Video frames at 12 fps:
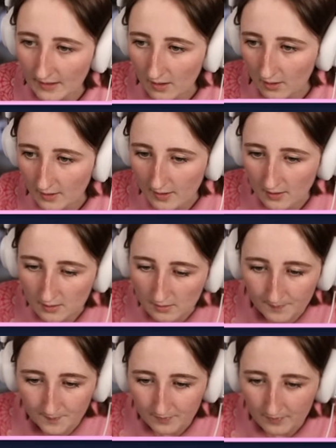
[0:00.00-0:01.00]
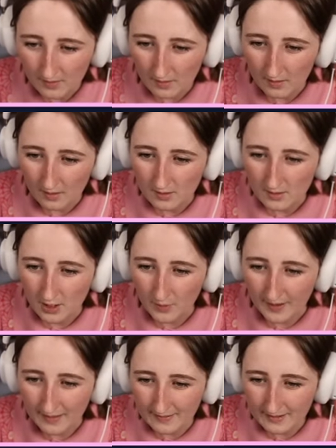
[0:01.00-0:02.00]
are you? No
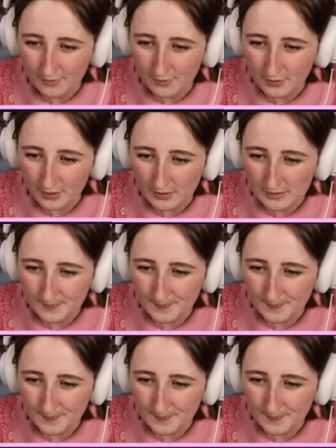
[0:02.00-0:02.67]
alien fruit?